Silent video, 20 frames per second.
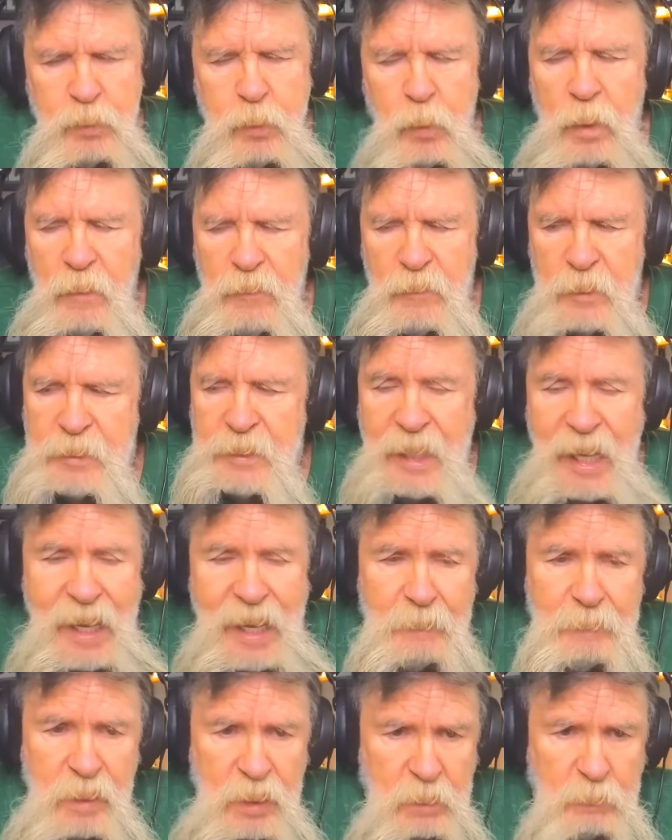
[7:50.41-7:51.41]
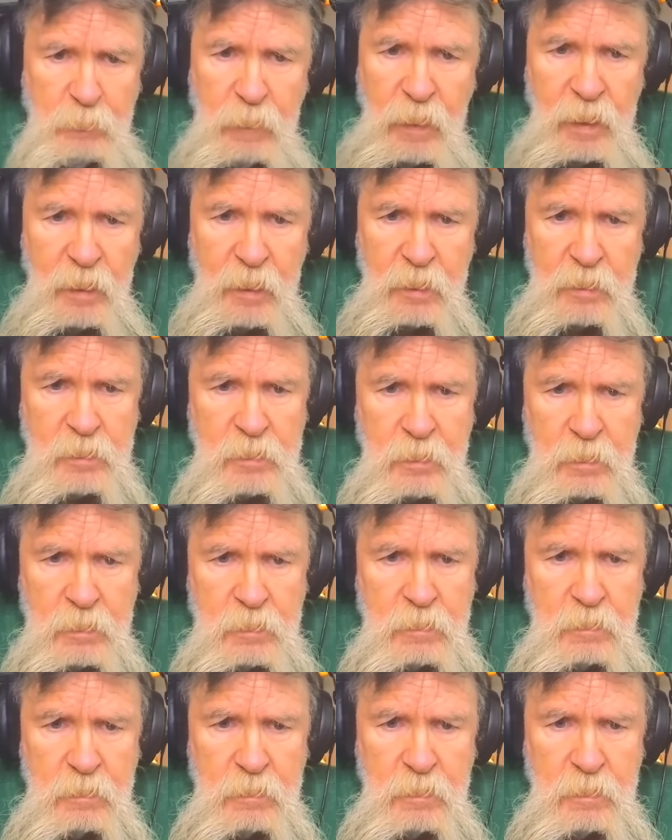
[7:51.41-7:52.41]
one of the damnedest
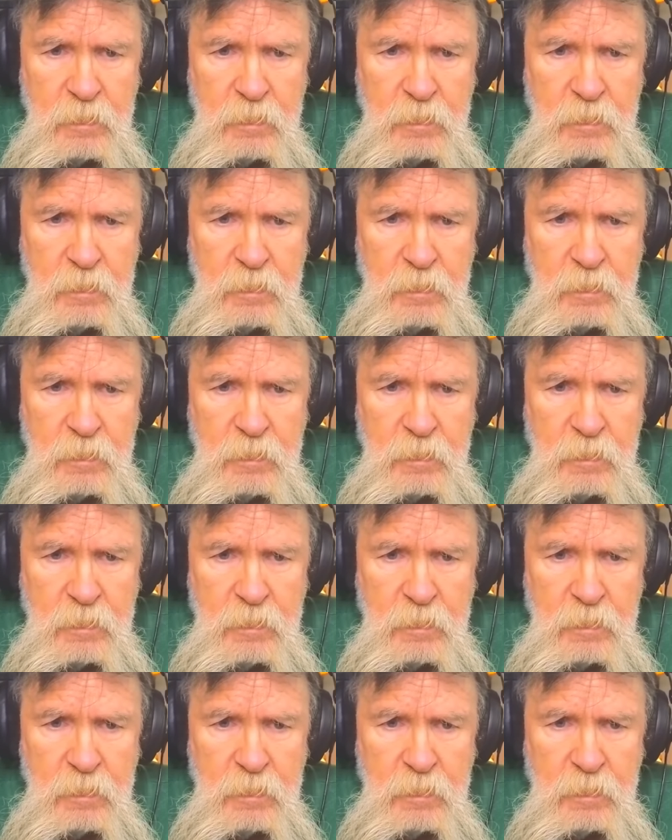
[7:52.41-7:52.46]
businesses